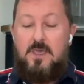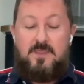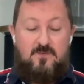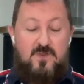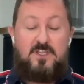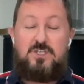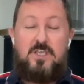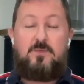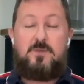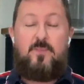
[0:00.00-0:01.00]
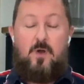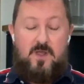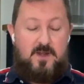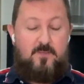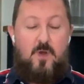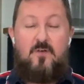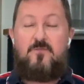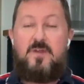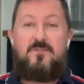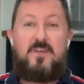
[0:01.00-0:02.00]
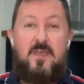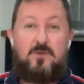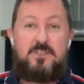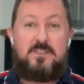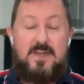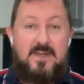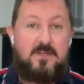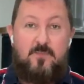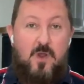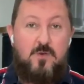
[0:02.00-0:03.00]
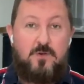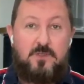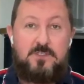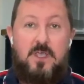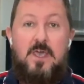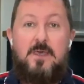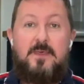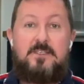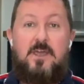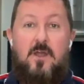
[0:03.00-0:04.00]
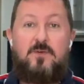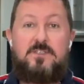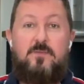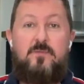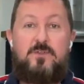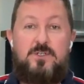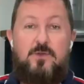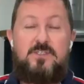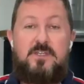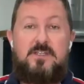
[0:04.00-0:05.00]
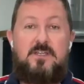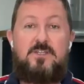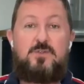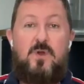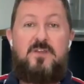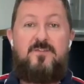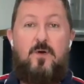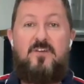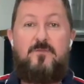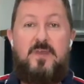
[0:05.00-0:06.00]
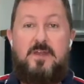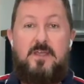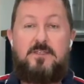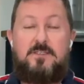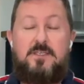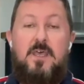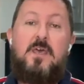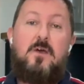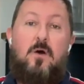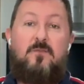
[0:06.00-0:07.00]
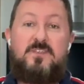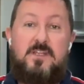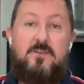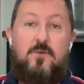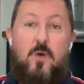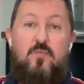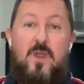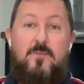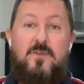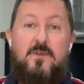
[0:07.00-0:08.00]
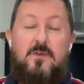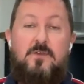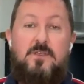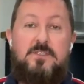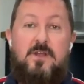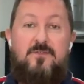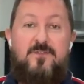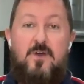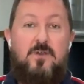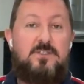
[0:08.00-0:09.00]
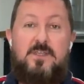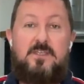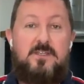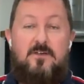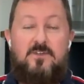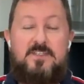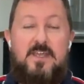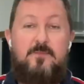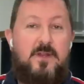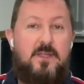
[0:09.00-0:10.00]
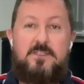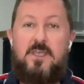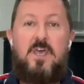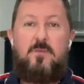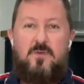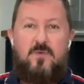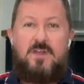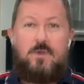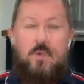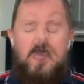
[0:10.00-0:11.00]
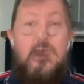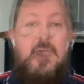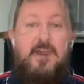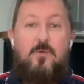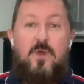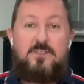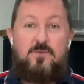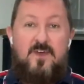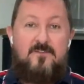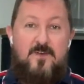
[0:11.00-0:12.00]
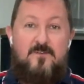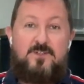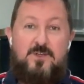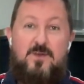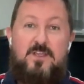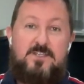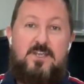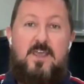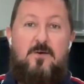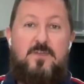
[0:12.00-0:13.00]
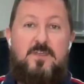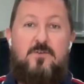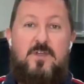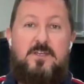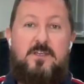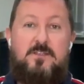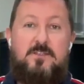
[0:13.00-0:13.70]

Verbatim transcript: They're really cheap to buy and apart from anything else, as an added bonus, these curries can be produced in as little as 25 minutes. Obviously, you've got to prep your, your stuff first, that's another 10 minutes, but really quick. Anyway, so without further ado, let's check out all the ingredients.